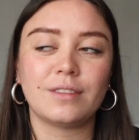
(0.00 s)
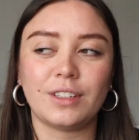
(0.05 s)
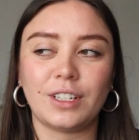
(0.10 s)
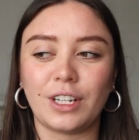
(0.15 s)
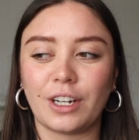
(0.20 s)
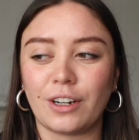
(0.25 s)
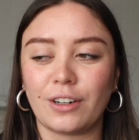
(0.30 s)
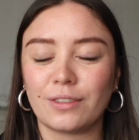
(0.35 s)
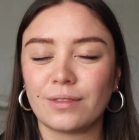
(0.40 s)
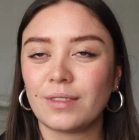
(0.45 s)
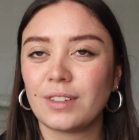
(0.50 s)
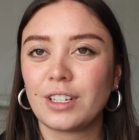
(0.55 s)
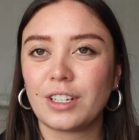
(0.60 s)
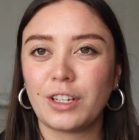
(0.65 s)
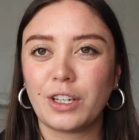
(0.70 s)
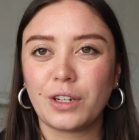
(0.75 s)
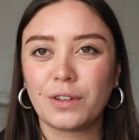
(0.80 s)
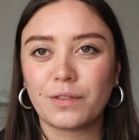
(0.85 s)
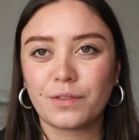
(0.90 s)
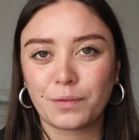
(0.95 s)
You know,
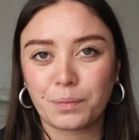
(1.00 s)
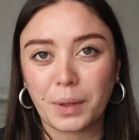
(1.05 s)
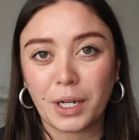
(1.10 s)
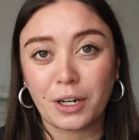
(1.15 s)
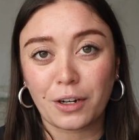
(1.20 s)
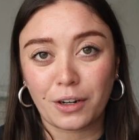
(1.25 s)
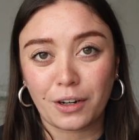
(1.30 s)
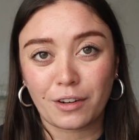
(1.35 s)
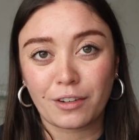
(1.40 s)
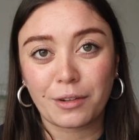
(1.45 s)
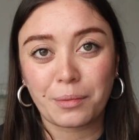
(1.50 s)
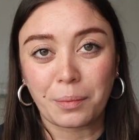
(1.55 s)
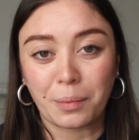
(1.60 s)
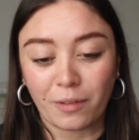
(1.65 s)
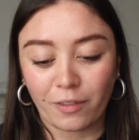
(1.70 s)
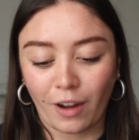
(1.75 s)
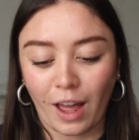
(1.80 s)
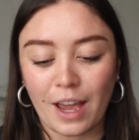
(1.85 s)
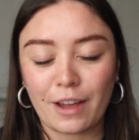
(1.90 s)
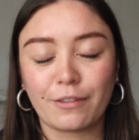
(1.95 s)
you've been on a
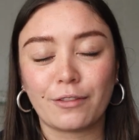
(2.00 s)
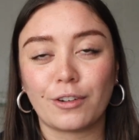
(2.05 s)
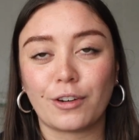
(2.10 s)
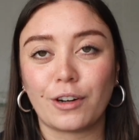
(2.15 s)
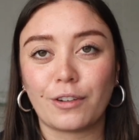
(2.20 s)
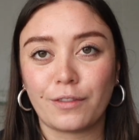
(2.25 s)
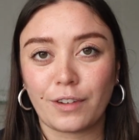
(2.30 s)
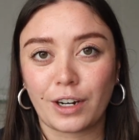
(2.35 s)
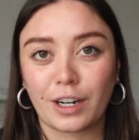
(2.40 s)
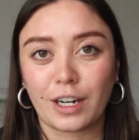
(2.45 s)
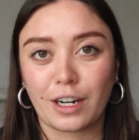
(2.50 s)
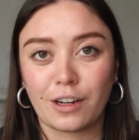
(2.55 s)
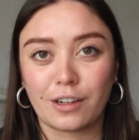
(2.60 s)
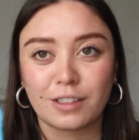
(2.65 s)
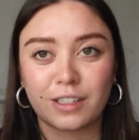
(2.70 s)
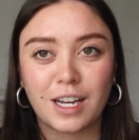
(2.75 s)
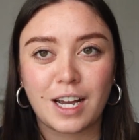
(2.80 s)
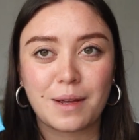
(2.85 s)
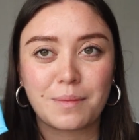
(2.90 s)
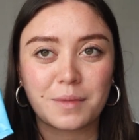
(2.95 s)
flight for a very long
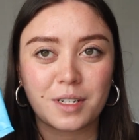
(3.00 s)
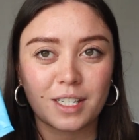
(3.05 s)
time.